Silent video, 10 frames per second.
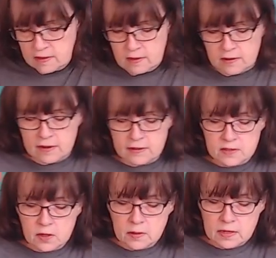Okay,
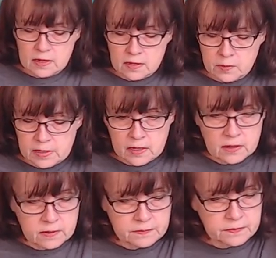so here we
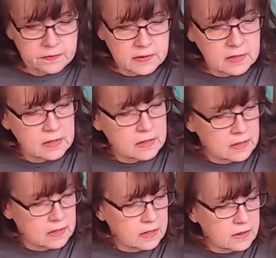go.
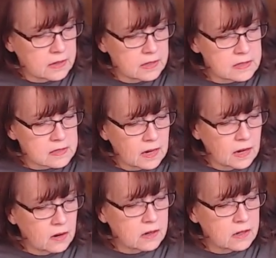Here is
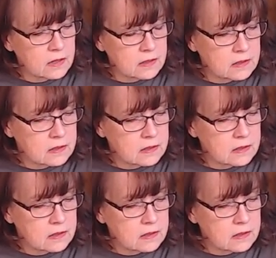our